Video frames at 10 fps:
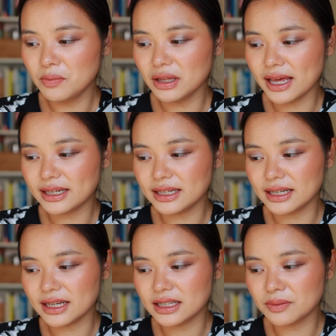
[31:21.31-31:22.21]

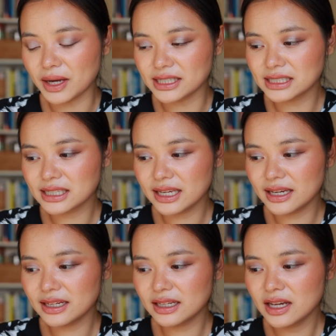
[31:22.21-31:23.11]
blended into my
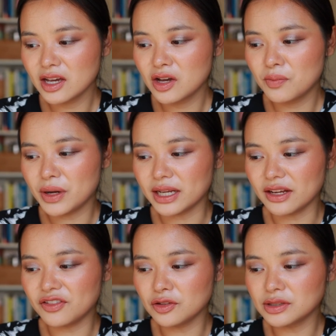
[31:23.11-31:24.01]
skin. But
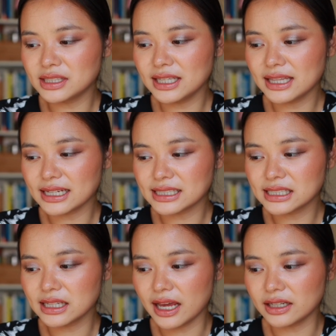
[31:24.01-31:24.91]
if you see that
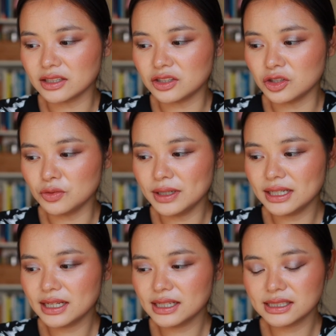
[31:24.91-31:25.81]
slight
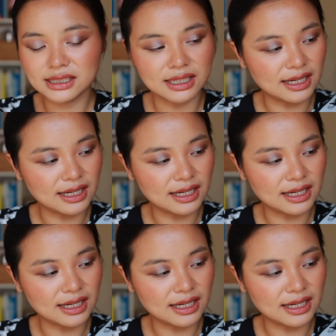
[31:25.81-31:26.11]
dewiness,